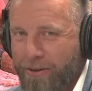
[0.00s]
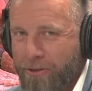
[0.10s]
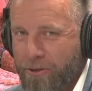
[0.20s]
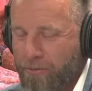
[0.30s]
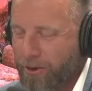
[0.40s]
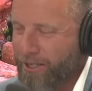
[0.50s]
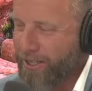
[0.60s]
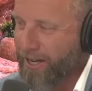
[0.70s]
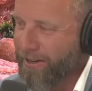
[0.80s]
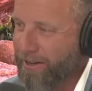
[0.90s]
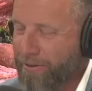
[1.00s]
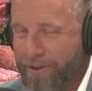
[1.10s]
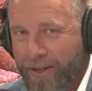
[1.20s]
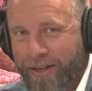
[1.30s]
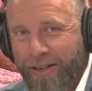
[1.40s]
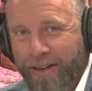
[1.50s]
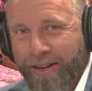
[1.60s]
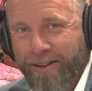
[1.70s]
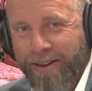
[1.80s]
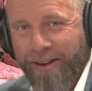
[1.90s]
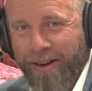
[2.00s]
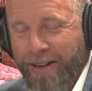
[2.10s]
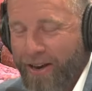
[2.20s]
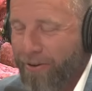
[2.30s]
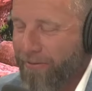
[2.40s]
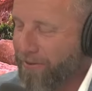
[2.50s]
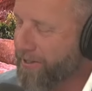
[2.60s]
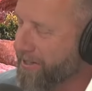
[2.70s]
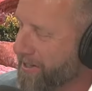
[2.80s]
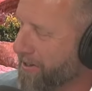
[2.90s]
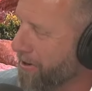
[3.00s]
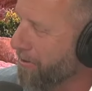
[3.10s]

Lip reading: super excited that he was on today, and I can't wait for this thing to go